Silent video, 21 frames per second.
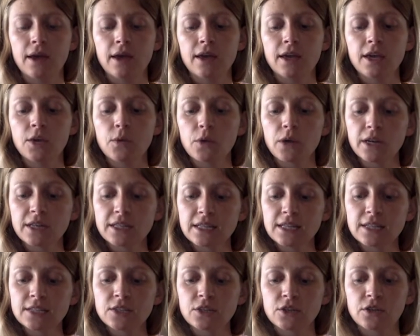He worked in
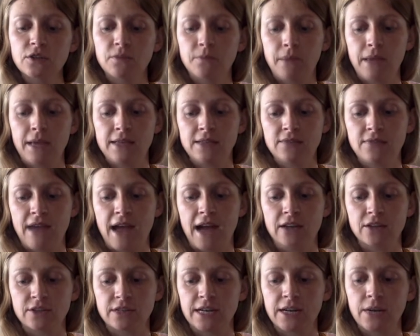a toothpaste
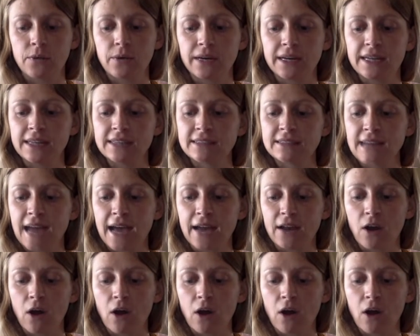factory where he sat